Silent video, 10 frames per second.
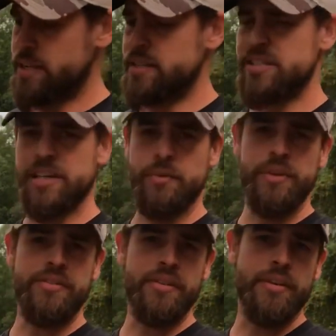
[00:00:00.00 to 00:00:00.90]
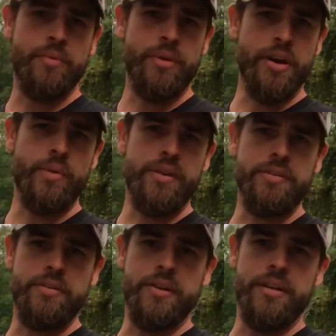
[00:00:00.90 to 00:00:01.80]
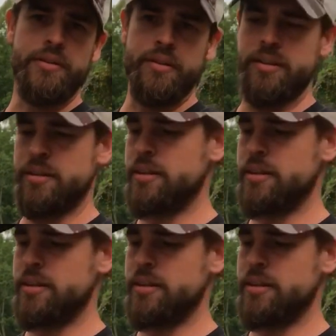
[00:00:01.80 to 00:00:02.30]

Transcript: stick with us here and we'll go into a little,